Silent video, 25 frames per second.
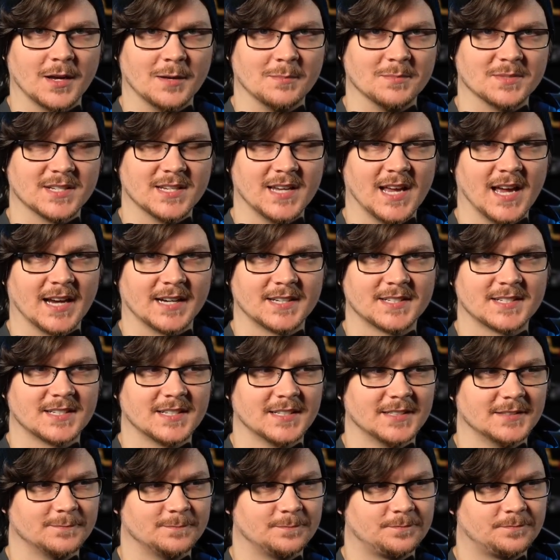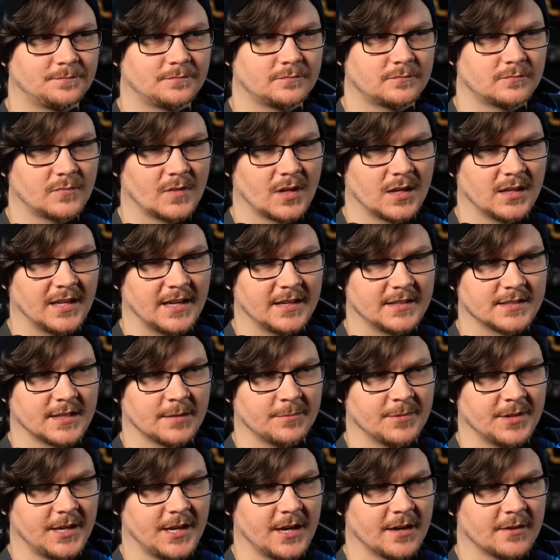comes next, like
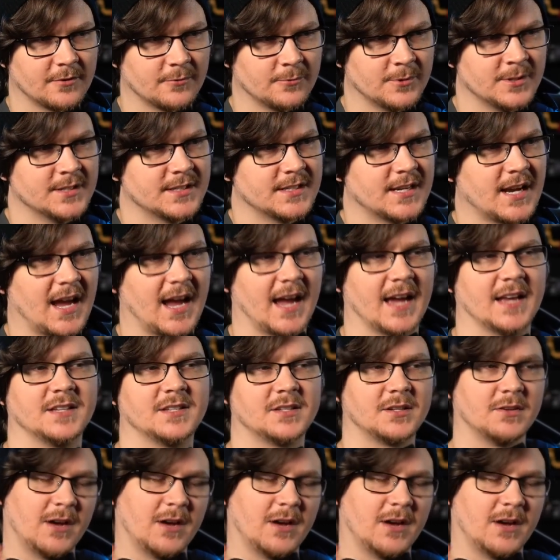some of the other ones had.